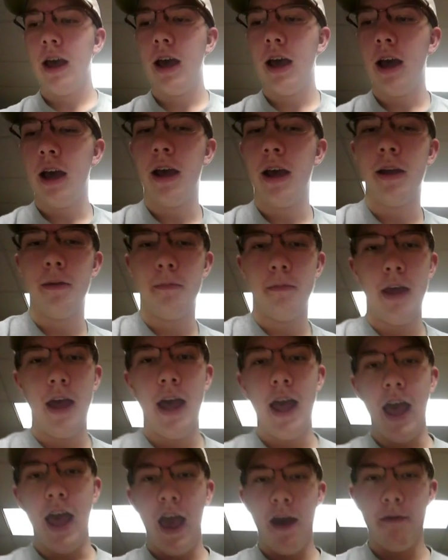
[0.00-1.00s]
I
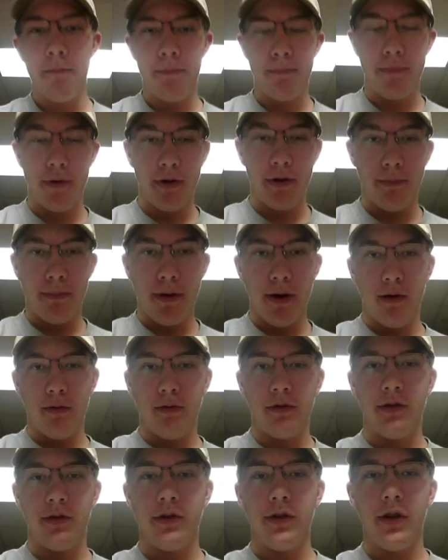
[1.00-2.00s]
have put a
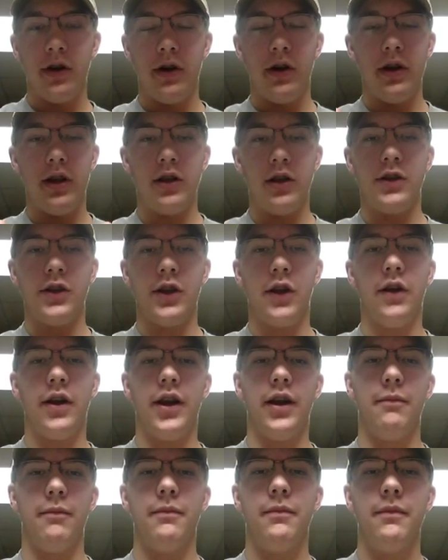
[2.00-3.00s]
post on
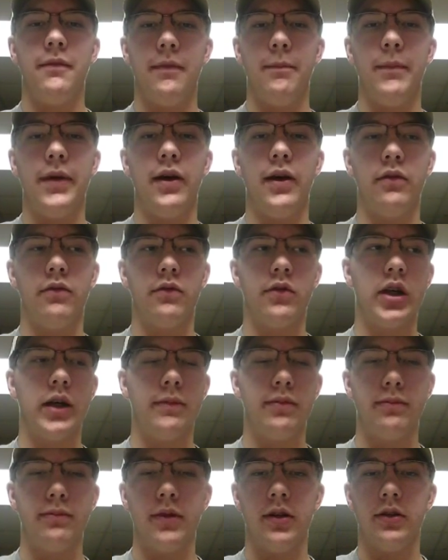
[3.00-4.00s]
Instagram about a
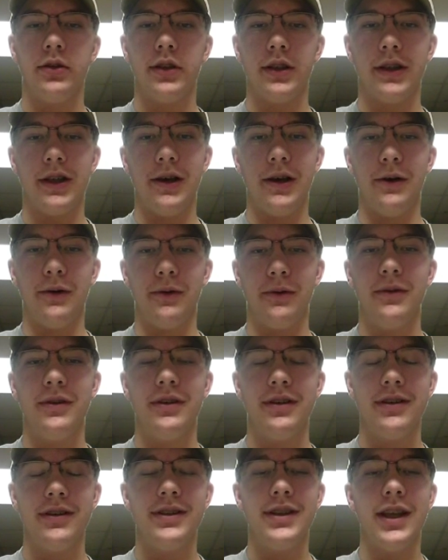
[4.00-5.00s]
couple months ago
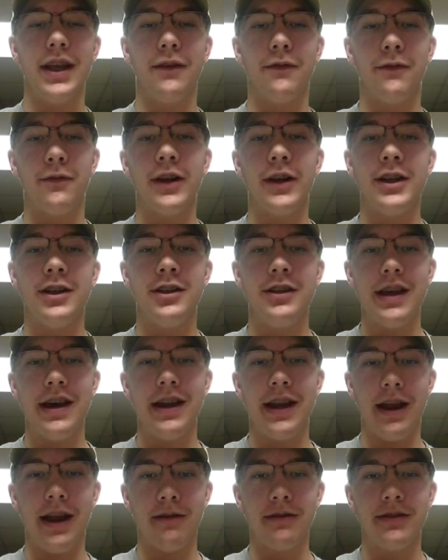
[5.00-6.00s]
saying free
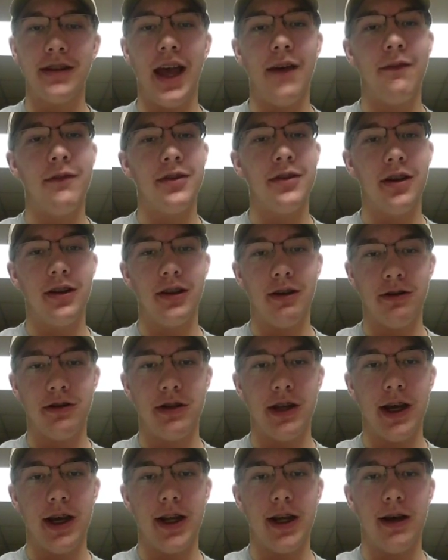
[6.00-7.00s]
shoutouts. I haven't done those
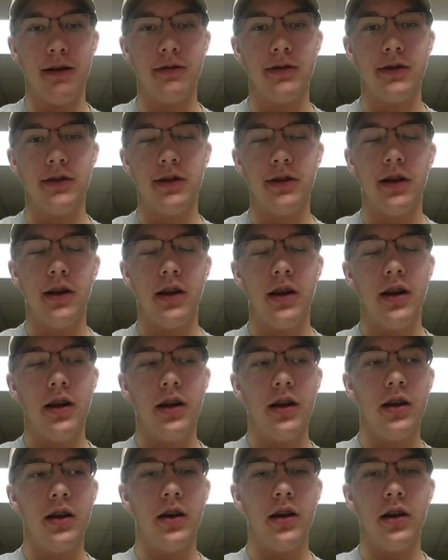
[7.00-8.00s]
shoutouts
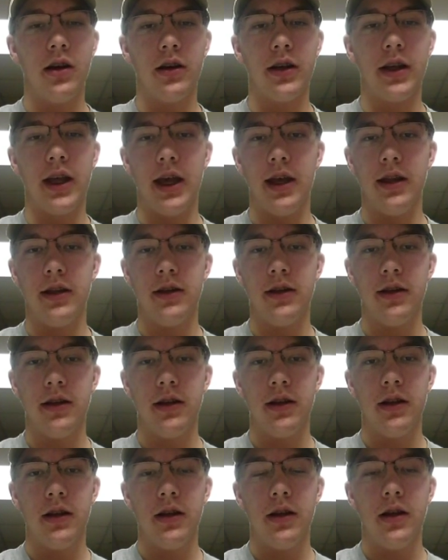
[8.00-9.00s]
yet,
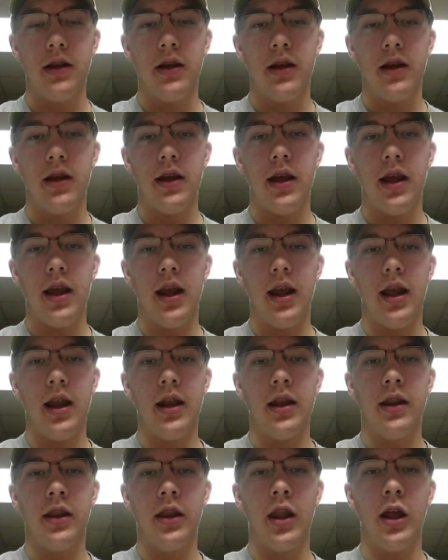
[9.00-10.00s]

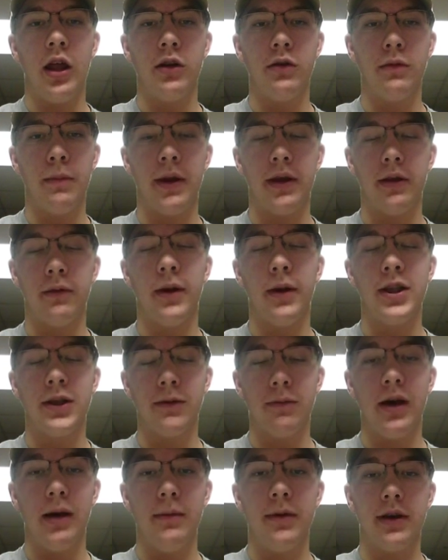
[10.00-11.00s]
and the
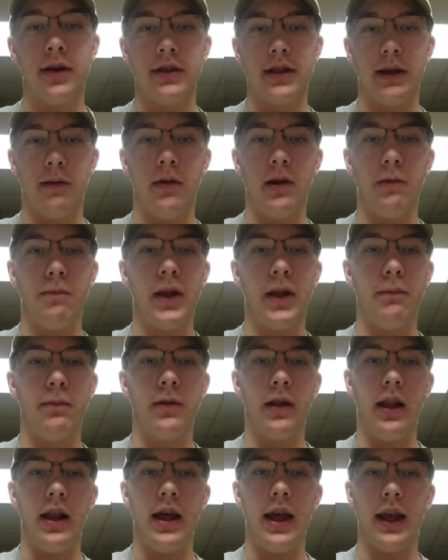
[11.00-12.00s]
reason why, because I want
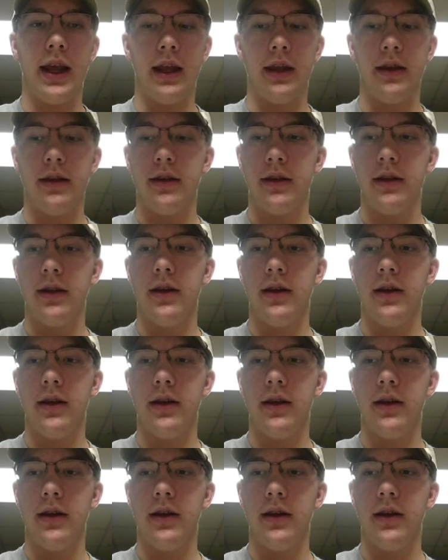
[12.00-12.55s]
people to like it.